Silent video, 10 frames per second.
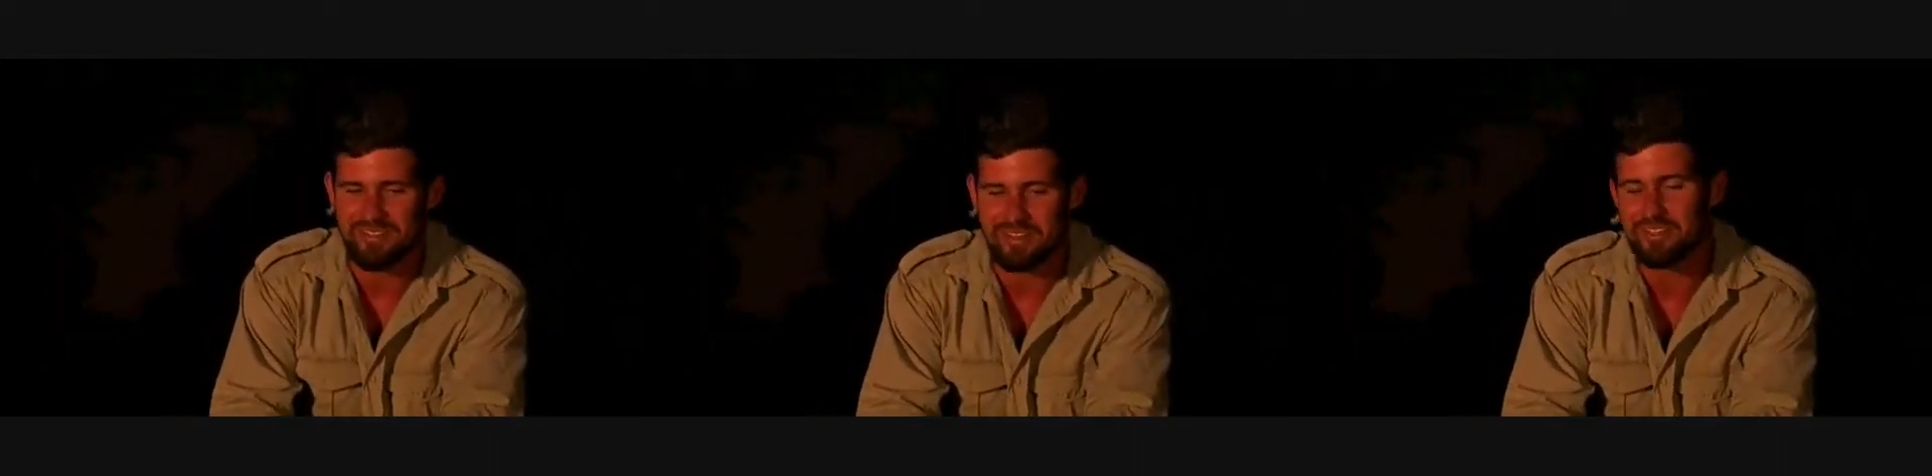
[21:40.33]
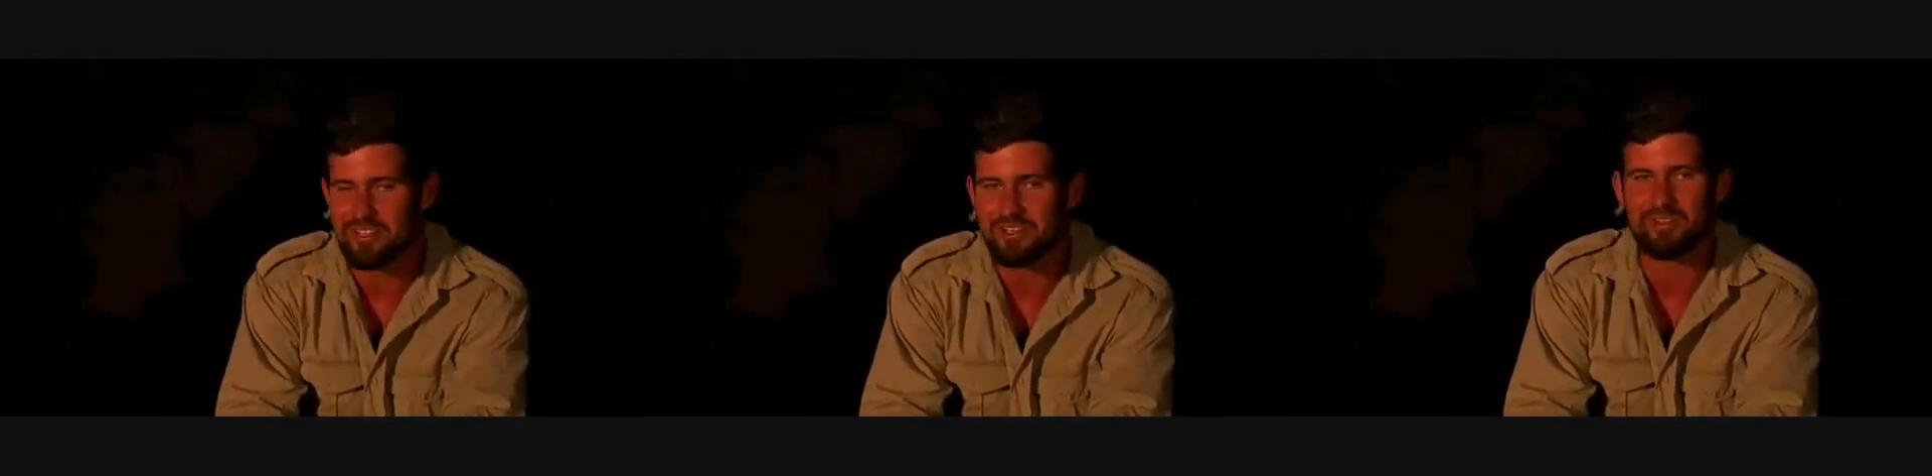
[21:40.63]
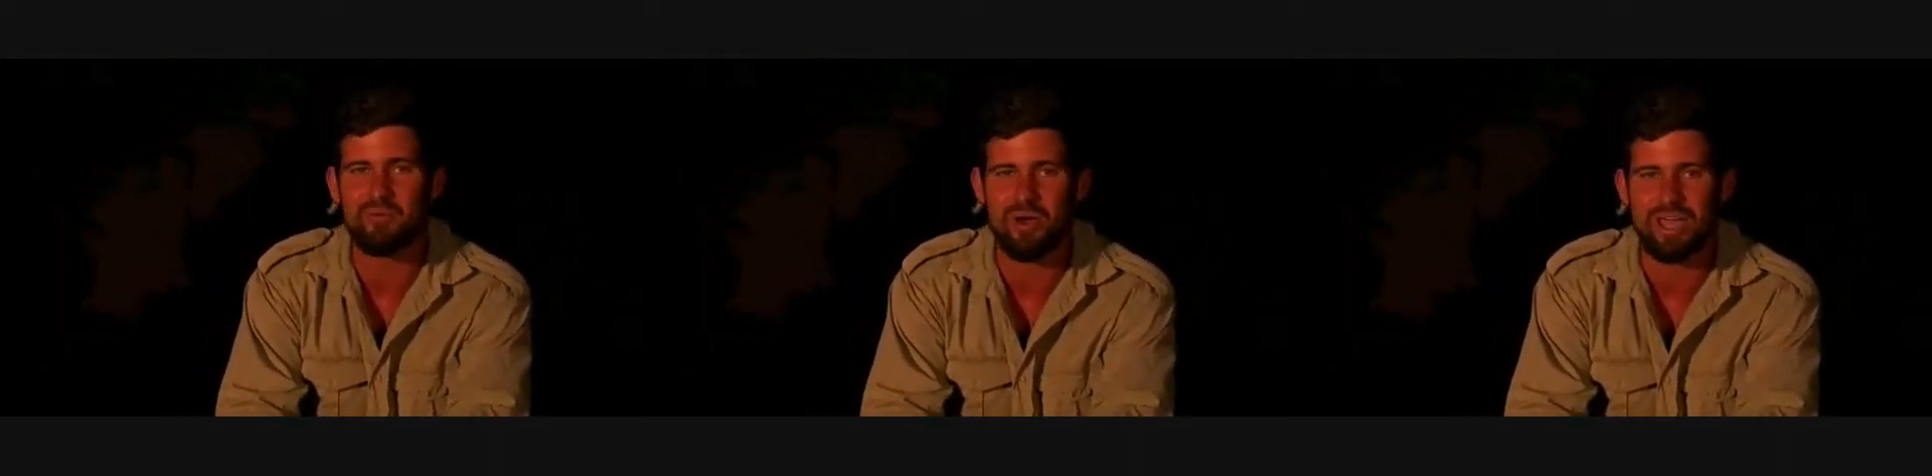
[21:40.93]
them and a
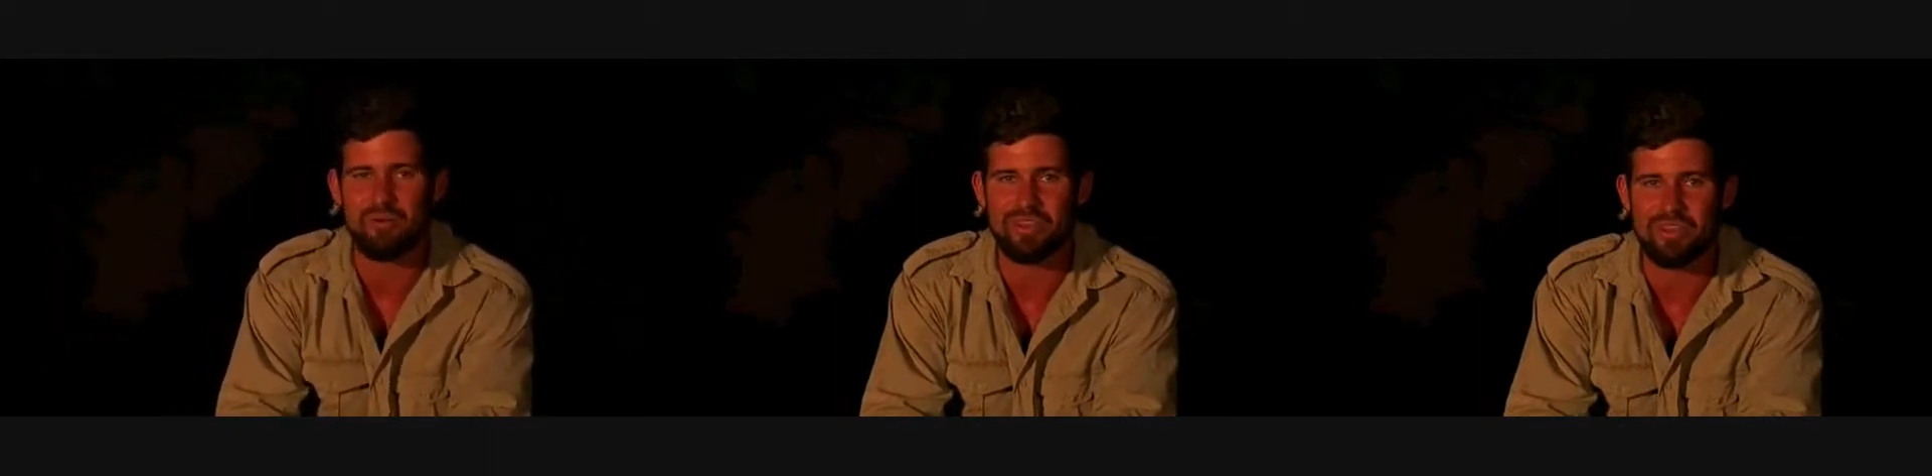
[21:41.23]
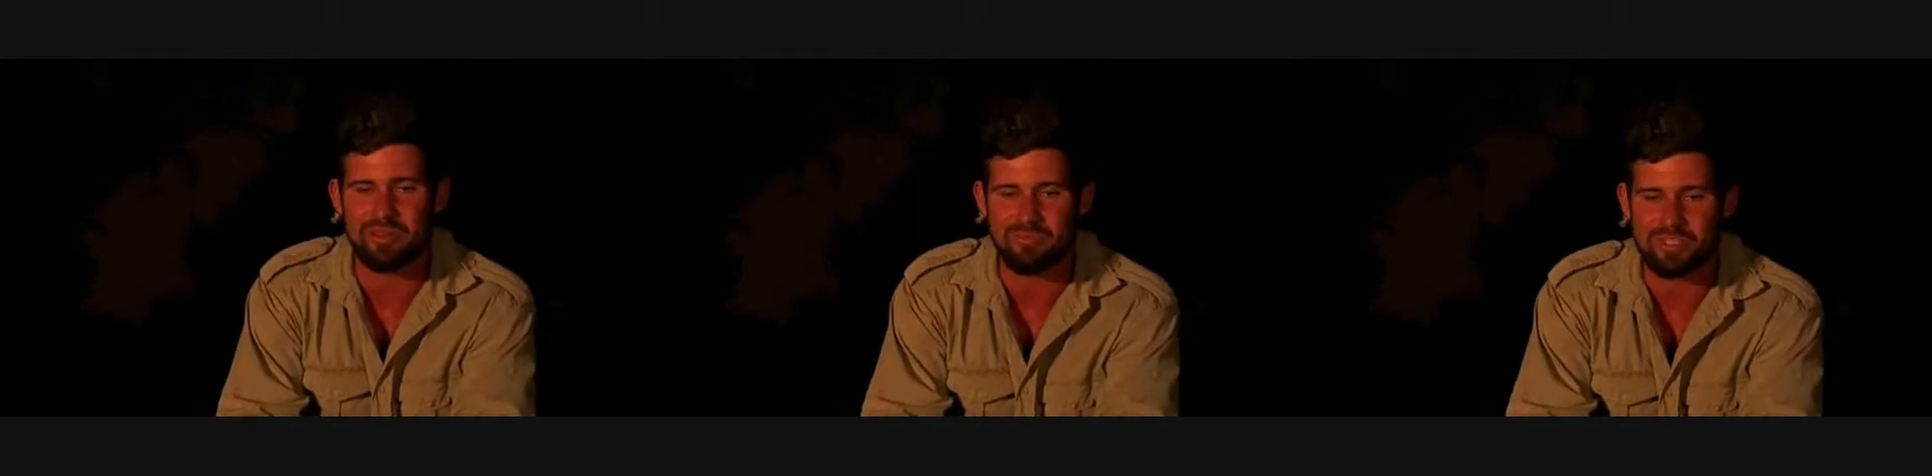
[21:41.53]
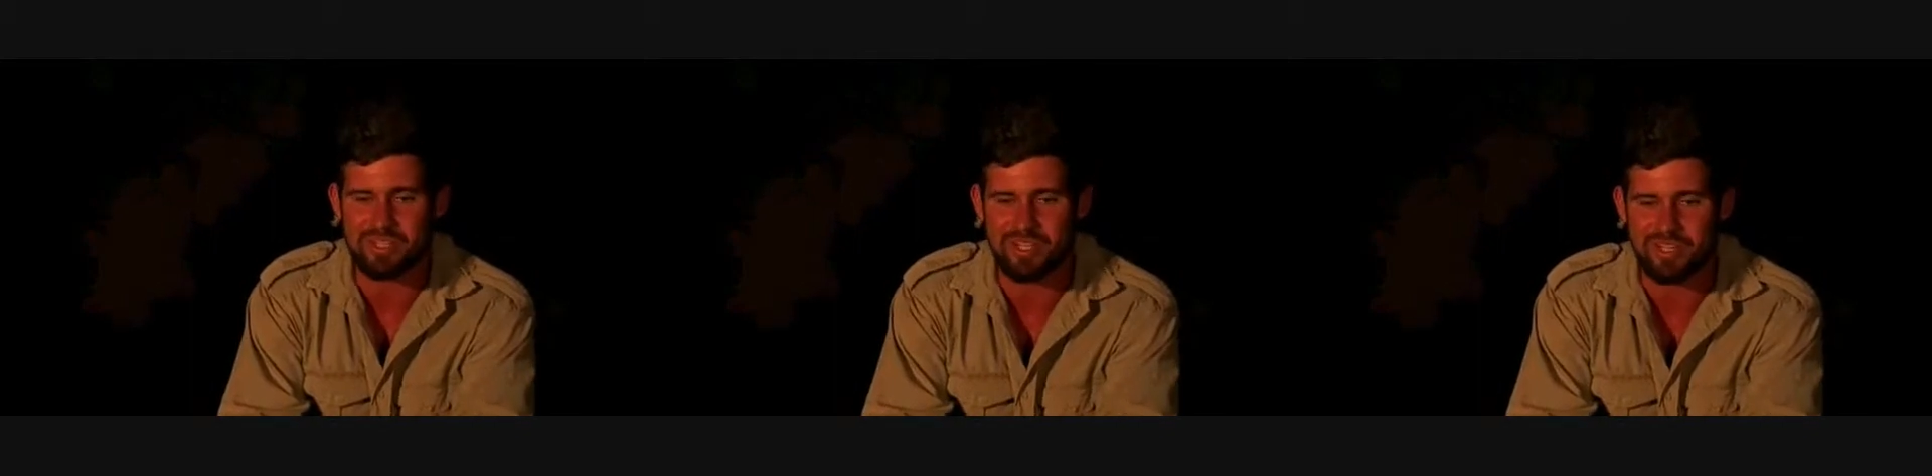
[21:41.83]
certain way with them,
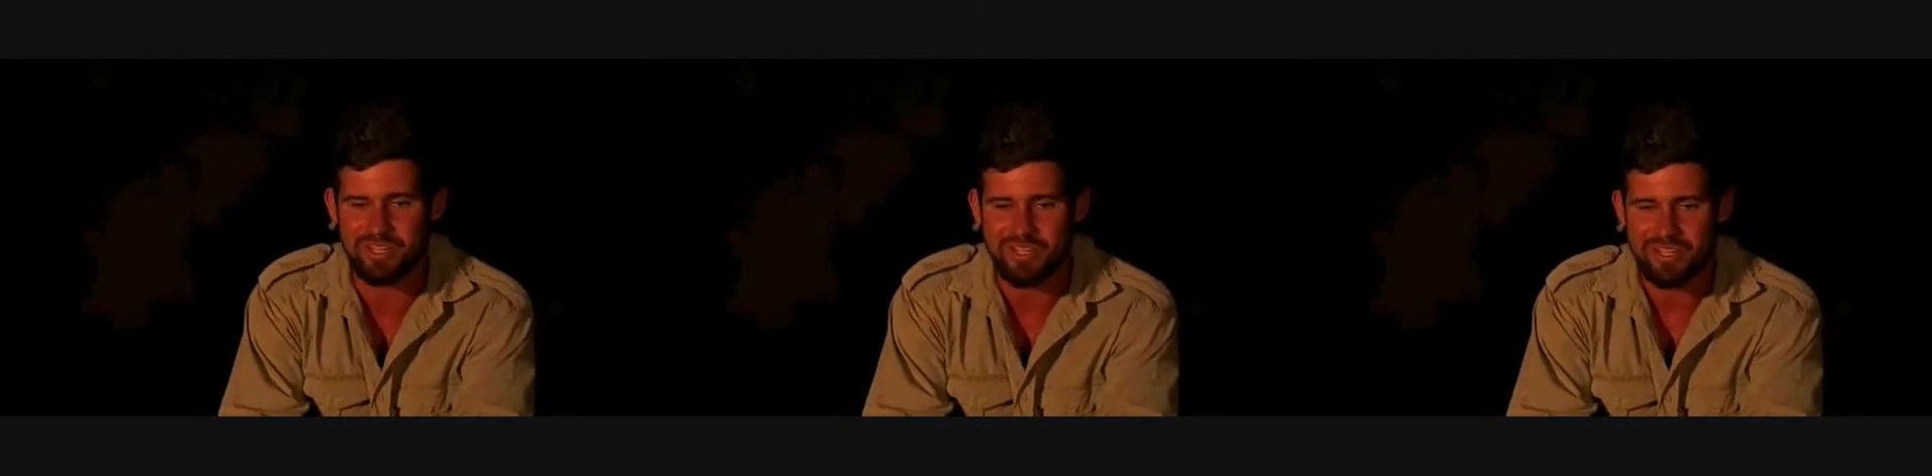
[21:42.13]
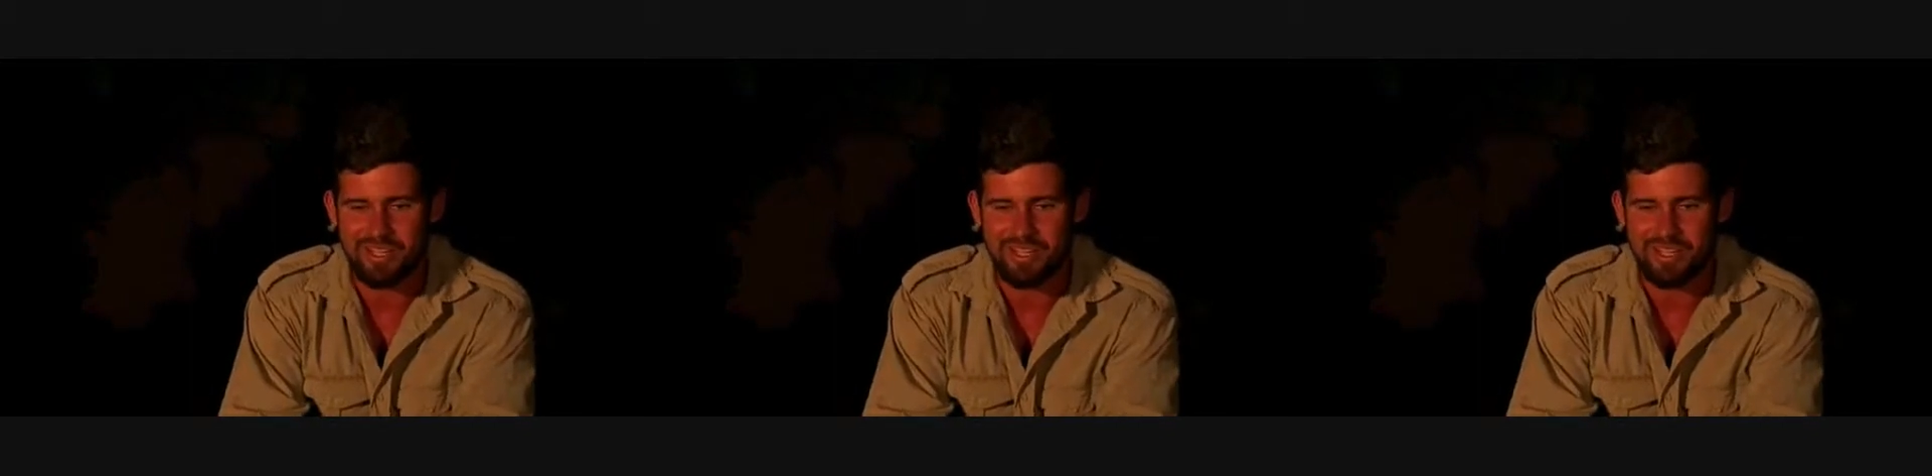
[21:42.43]
so